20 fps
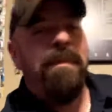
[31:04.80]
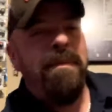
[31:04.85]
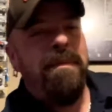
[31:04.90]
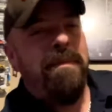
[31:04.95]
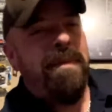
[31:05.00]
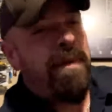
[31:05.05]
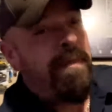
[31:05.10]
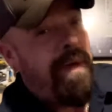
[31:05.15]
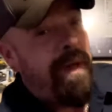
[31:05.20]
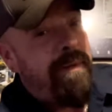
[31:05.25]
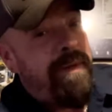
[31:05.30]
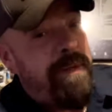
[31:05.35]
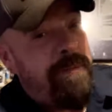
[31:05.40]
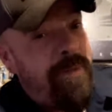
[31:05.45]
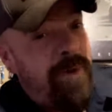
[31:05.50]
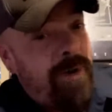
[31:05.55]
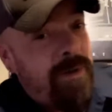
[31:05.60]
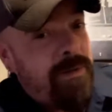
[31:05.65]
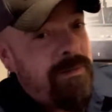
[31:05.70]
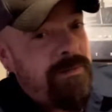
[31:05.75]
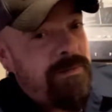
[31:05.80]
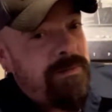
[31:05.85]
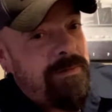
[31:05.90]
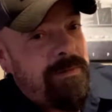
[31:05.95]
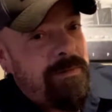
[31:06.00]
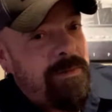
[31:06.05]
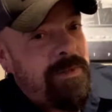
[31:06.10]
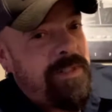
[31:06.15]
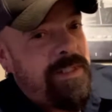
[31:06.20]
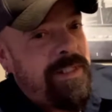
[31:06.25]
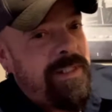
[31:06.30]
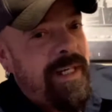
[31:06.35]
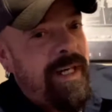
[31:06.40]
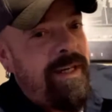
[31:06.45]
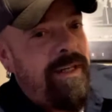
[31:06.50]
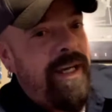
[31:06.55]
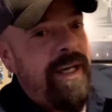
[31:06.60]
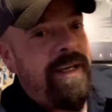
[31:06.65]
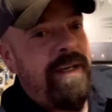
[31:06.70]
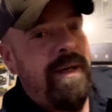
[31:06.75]
But maybe tomorrow. We'll see how
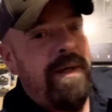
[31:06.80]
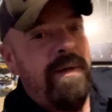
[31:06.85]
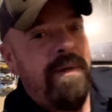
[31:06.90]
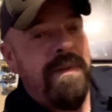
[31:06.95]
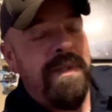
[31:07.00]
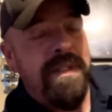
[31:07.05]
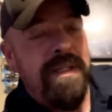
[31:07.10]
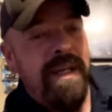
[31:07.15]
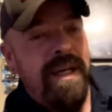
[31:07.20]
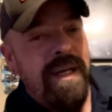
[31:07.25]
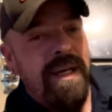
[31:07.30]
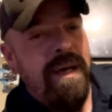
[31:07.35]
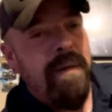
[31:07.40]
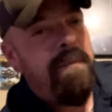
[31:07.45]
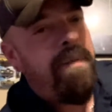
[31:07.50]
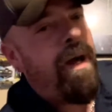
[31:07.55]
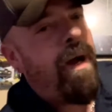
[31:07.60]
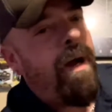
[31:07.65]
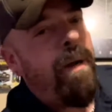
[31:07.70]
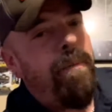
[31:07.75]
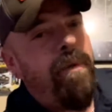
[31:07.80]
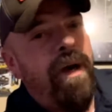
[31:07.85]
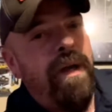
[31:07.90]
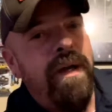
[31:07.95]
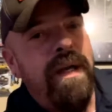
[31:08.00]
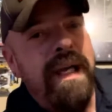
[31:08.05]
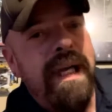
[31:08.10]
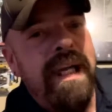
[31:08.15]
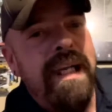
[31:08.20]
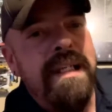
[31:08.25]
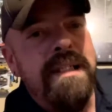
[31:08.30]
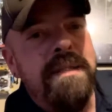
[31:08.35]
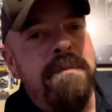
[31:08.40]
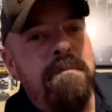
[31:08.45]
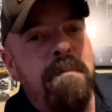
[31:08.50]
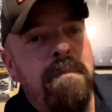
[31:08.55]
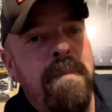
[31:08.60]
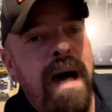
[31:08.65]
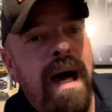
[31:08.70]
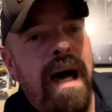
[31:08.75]
that goes. Barry, brother, it is
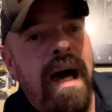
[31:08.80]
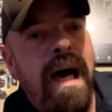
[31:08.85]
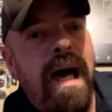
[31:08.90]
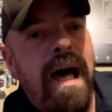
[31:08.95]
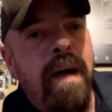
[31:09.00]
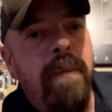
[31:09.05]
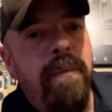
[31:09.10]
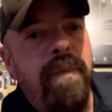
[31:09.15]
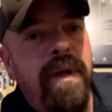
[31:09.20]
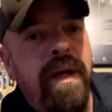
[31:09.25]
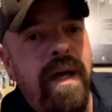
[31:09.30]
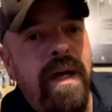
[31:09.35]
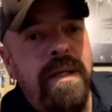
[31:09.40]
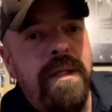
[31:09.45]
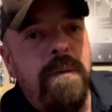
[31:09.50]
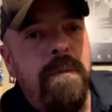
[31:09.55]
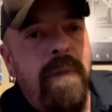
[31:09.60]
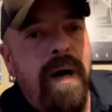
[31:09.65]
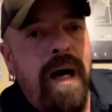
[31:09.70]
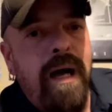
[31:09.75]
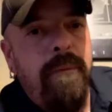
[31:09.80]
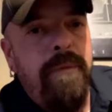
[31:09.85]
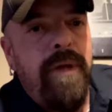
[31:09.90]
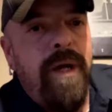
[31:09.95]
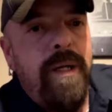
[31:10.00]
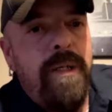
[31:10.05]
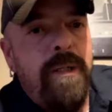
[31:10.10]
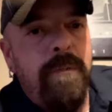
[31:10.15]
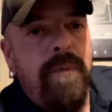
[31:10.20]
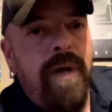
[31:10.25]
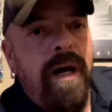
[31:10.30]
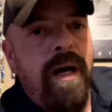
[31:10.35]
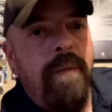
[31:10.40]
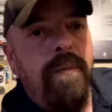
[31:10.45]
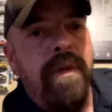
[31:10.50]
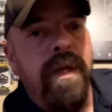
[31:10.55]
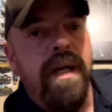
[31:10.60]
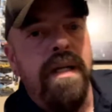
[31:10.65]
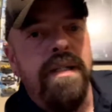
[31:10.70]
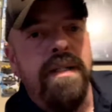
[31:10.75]
my pleasure, my pleasure, my
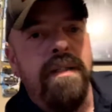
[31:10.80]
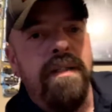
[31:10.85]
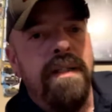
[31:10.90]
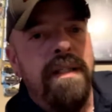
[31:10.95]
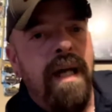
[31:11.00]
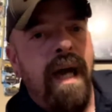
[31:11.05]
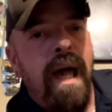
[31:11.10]
pleasure.